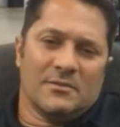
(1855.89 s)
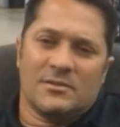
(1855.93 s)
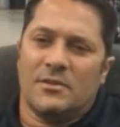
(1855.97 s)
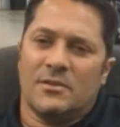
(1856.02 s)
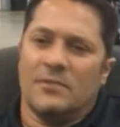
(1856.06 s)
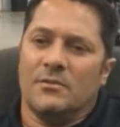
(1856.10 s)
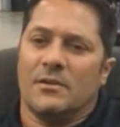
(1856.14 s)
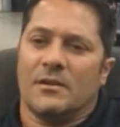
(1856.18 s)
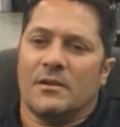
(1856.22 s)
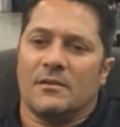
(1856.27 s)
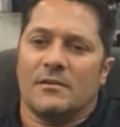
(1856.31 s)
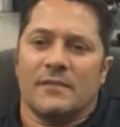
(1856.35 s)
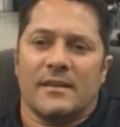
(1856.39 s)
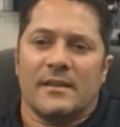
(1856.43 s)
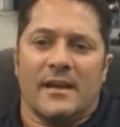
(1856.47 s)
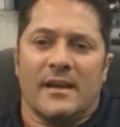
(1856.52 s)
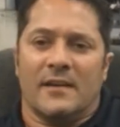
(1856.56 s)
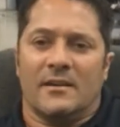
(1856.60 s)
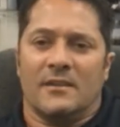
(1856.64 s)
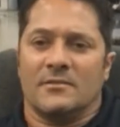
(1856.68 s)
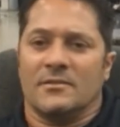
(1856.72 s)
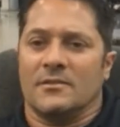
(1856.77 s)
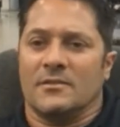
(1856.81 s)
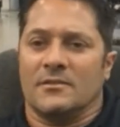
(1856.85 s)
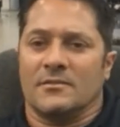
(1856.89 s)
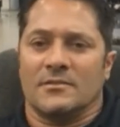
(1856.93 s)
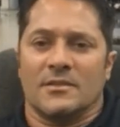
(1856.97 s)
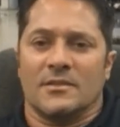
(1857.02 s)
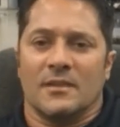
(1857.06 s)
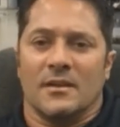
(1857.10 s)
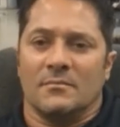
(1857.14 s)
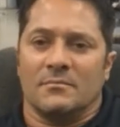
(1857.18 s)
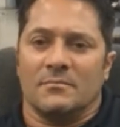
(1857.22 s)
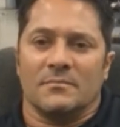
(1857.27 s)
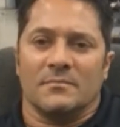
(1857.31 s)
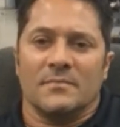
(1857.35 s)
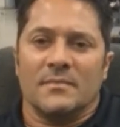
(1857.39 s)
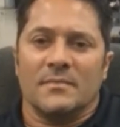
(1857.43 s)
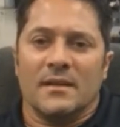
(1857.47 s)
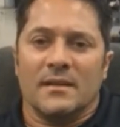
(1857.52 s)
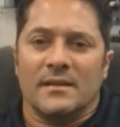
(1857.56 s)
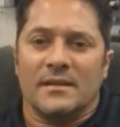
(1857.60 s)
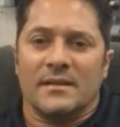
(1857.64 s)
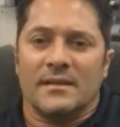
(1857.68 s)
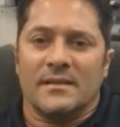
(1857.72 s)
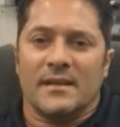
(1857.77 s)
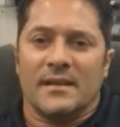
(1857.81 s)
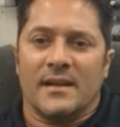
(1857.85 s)
$200,000 or something at
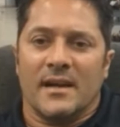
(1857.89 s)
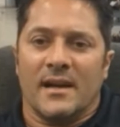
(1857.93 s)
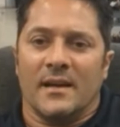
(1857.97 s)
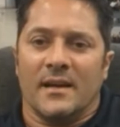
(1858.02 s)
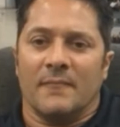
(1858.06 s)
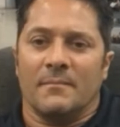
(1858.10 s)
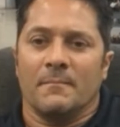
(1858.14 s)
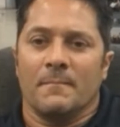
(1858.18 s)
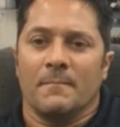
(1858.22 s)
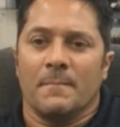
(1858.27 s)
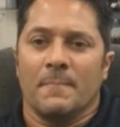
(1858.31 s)
that time. Wow.